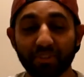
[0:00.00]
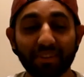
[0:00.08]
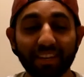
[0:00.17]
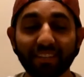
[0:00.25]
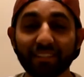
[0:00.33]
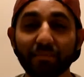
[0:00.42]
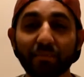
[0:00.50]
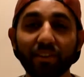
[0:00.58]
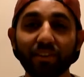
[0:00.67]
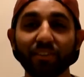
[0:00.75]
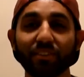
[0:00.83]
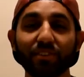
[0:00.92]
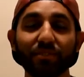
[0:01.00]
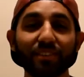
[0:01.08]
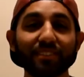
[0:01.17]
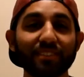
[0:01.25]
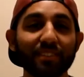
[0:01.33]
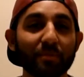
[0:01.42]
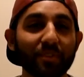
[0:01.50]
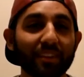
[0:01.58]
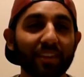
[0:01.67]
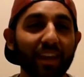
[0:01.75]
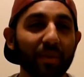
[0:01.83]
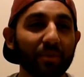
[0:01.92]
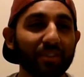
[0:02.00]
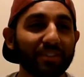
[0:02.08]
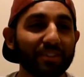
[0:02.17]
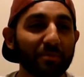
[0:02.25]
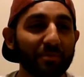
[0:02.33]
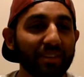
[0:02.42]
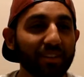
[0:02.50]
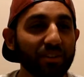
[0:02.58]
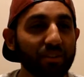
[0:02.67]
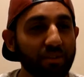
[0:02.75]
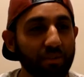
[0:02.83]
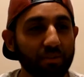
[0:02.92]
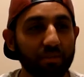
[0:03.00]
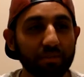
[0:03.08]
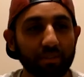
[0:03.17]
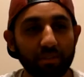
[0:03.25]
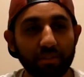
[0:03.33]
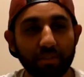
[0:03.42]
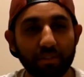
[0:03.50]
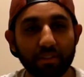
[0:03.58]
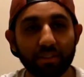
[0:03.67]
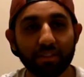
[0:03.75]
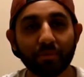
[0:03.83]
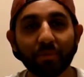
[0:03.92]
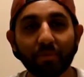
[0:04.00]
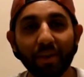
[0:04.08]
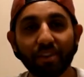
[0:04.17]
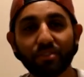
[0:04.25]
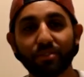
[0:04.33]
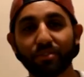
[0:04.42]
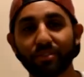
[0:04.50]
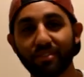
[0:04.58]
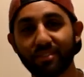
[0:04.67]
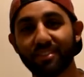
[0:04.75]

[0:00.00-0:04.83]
You can't smell it. Your face is gonna be on camera. You need to be unknown. You need to be magical.